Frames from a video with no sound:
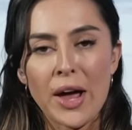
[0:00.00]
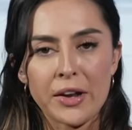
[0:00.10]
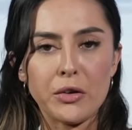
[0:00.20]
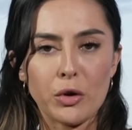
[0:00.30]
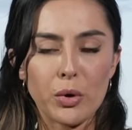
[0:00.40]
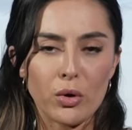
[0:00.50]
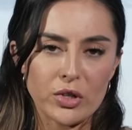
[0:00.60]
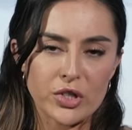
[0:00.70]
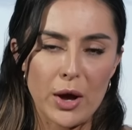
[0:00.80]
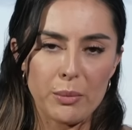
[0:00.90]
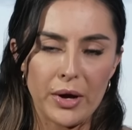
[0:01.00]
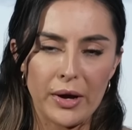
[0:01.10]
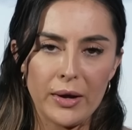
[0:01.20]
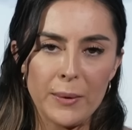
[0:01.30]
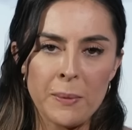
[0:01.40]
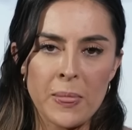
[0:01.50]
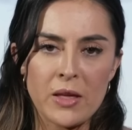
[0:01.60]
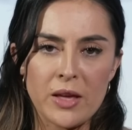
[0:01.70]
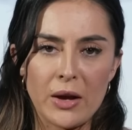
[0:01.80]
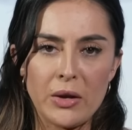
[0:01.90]
had any reports yet, but
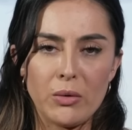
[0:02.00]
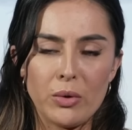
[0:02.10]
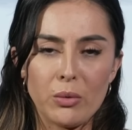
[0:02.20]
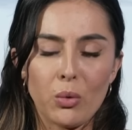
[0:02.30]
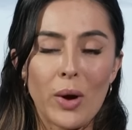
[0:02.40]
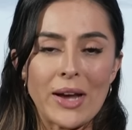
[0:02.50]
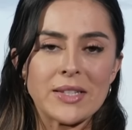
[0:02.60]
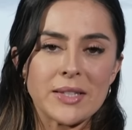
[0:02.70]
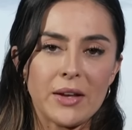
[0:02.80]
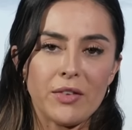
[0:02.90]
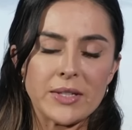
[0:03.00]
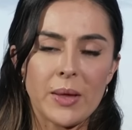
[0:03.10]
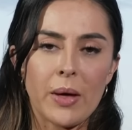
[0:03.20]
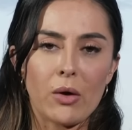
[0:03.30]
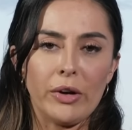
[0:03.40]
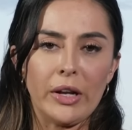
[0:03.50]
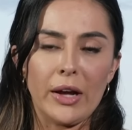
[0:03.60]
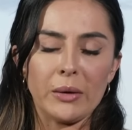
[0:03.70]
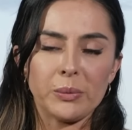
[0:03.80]
yeah, he, we, will wait to see if he's in that relay.